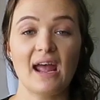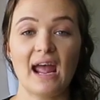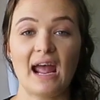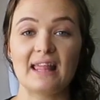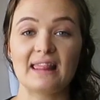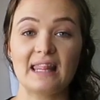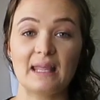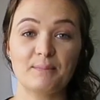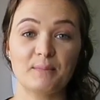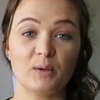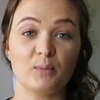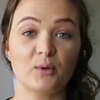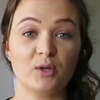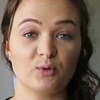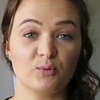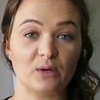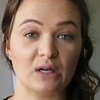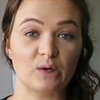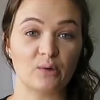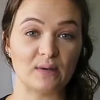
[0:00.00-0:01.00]
and then we
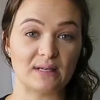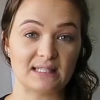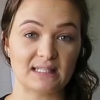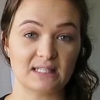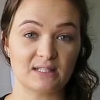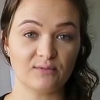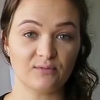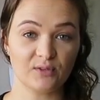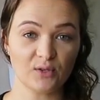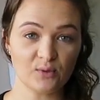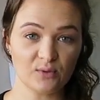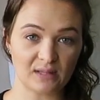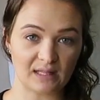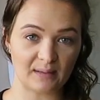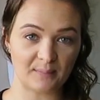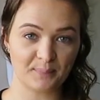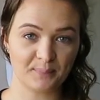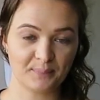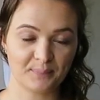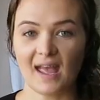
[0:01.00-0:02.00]
would request to view
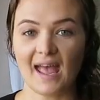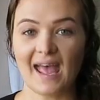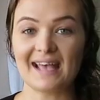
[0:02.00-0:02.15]
them.